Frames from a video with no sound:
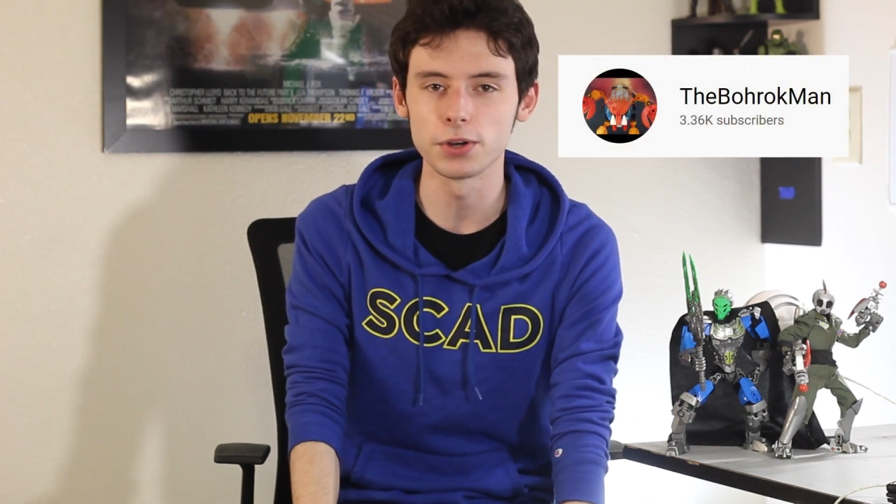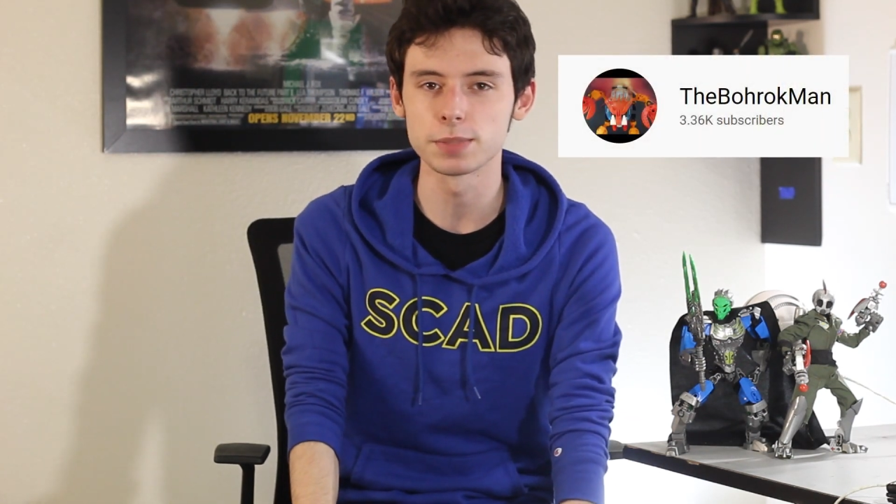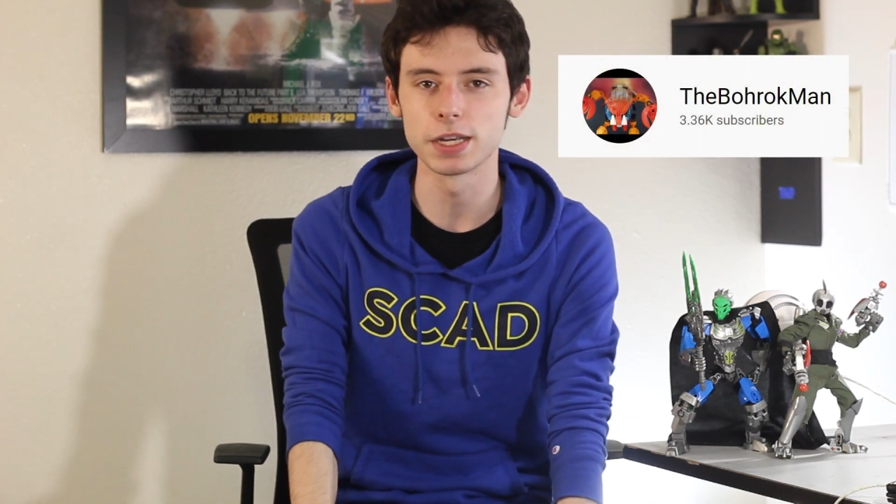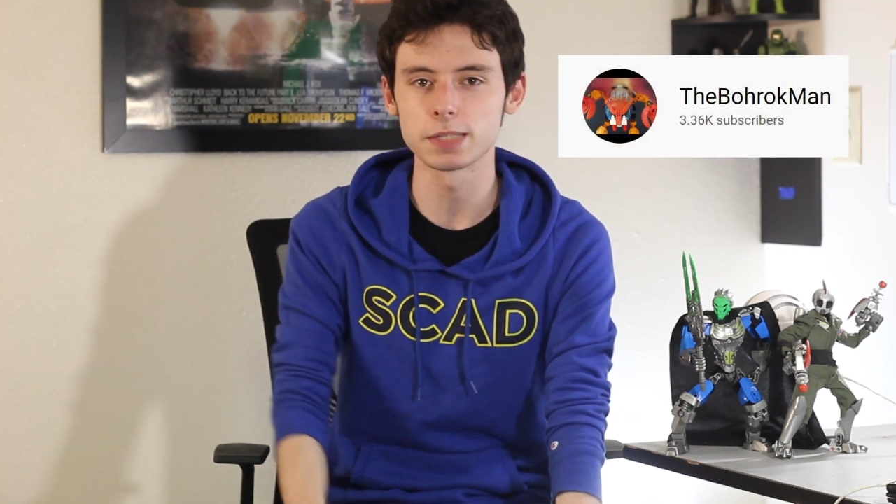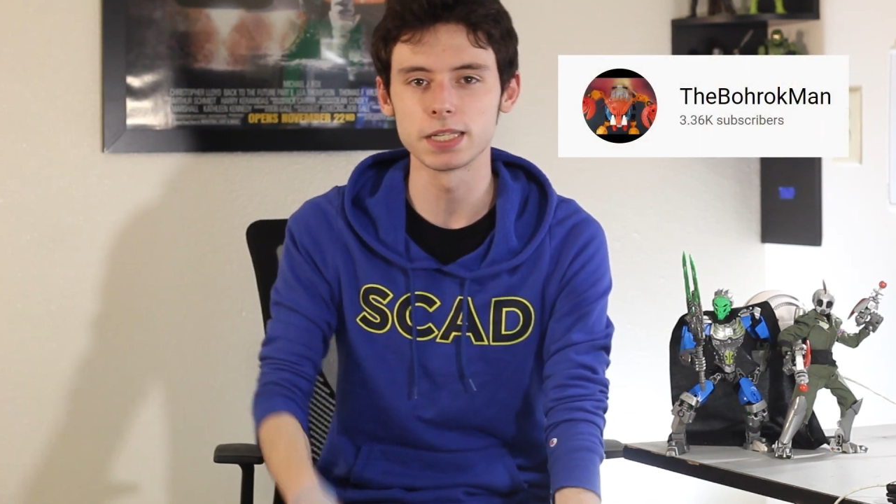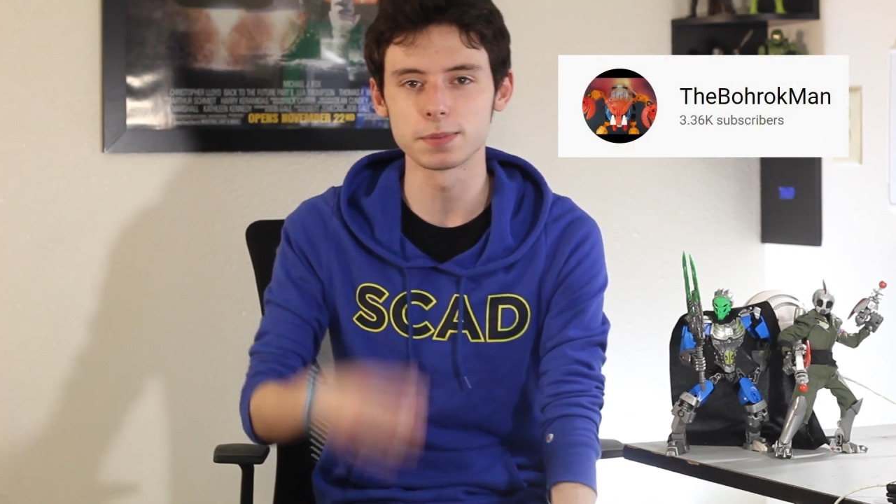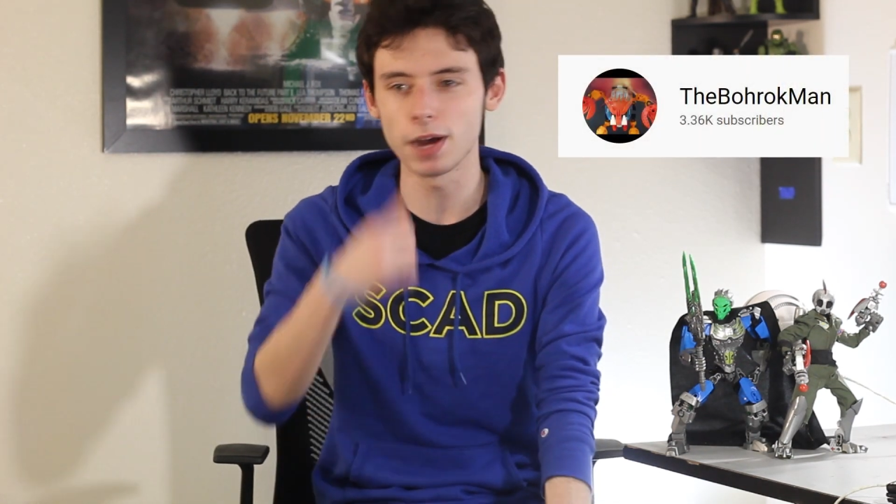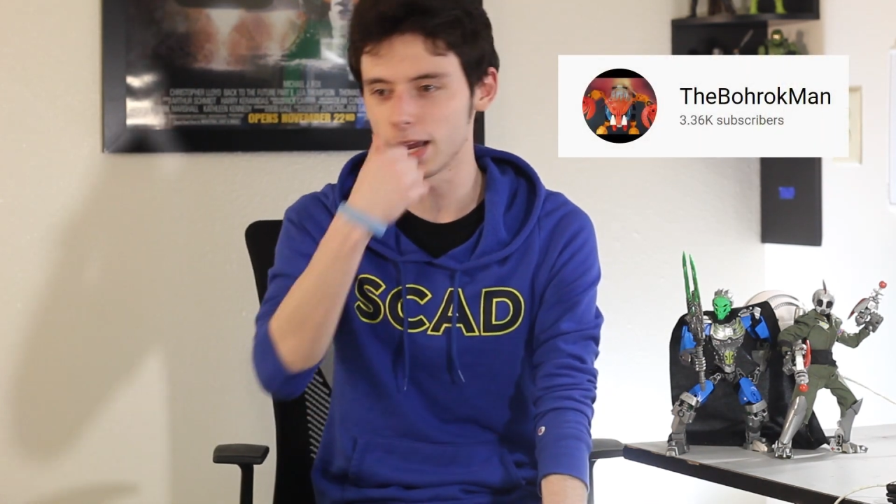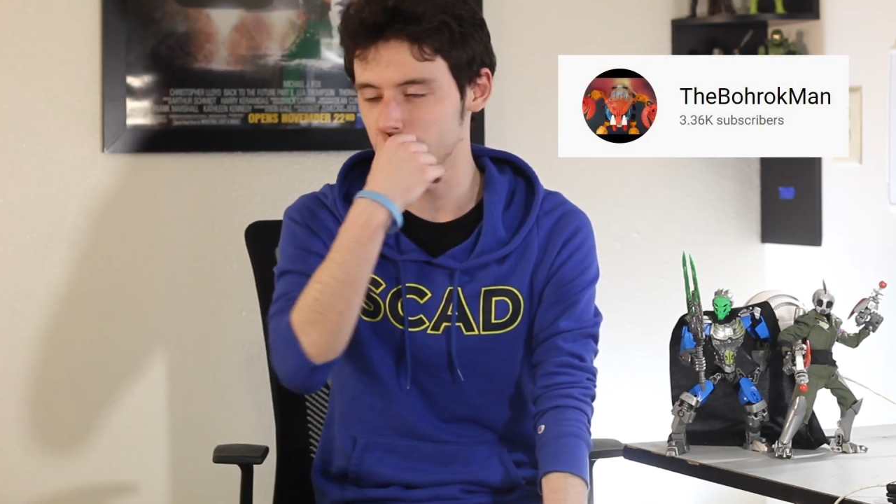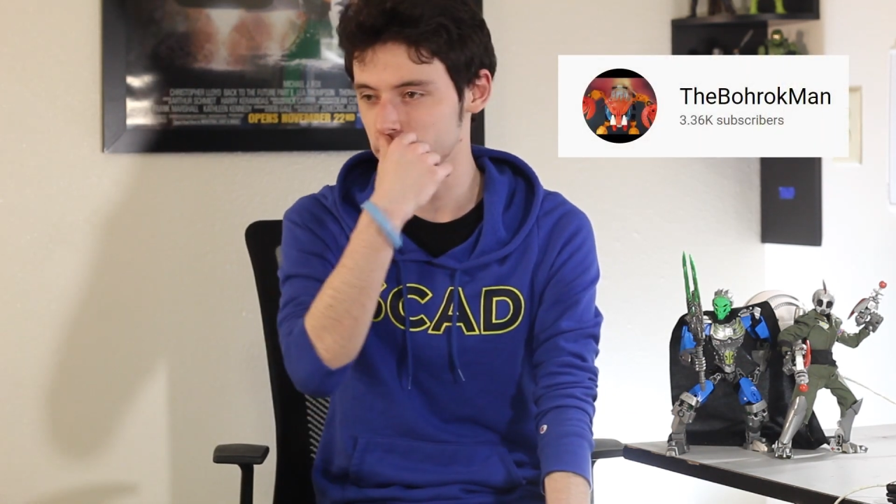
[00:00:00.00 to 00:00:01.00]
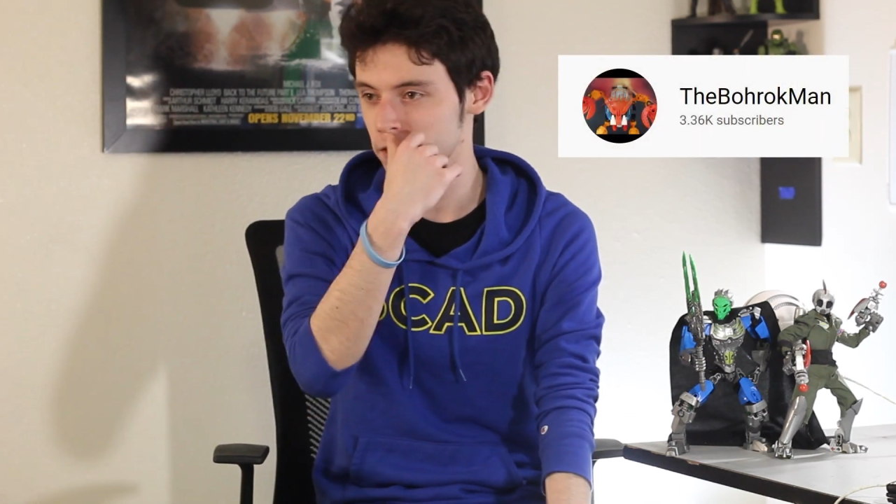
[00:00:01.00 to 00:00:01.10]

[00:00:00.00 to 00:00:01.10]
it always makes me smile,